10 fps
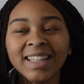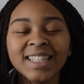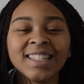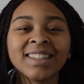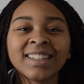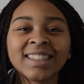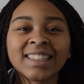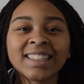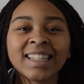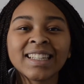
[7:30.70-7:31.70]
she's like
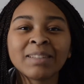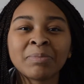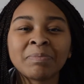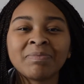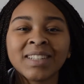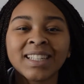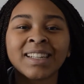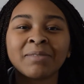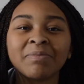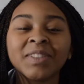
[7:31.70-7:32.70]
kind of
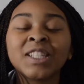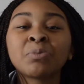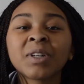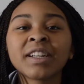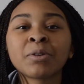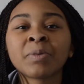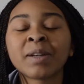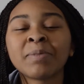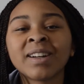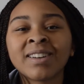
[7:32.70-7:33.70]
she's working her way
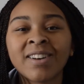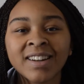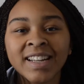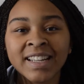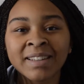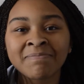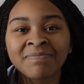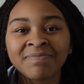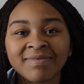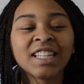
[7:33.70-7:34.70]
to be a guardian.
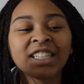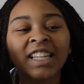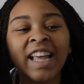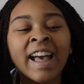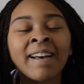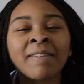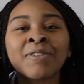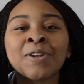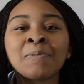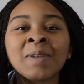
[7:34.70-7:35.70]
She's like half
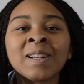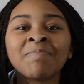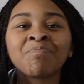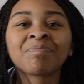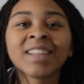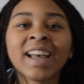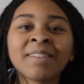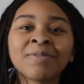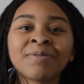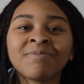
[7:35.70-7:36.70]
human,
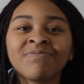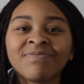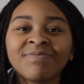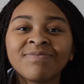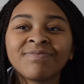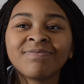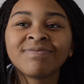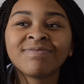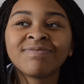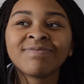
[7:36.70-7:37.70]
half
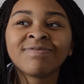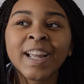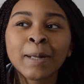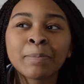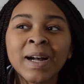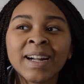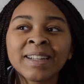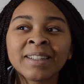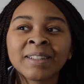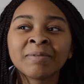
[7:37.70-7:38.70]

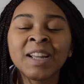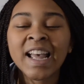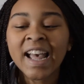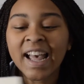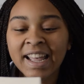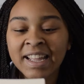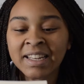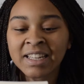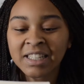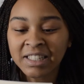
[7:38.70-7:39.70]
vampire,
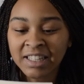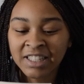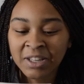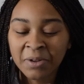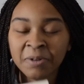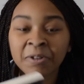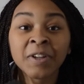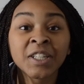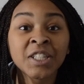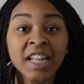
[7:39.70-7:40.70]
and
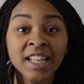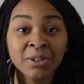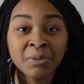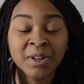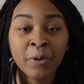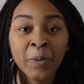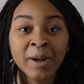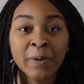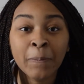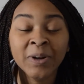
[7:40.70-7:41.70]
so she has to work her way
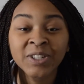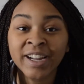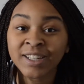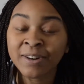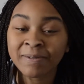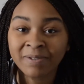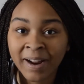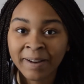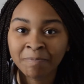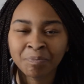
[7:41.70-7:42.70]
to protect her
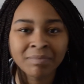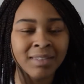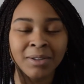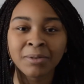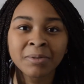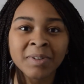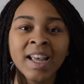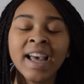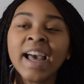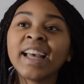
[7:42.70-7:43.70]
friend, who
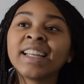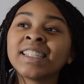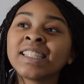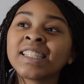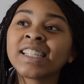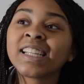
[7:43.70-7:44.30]
is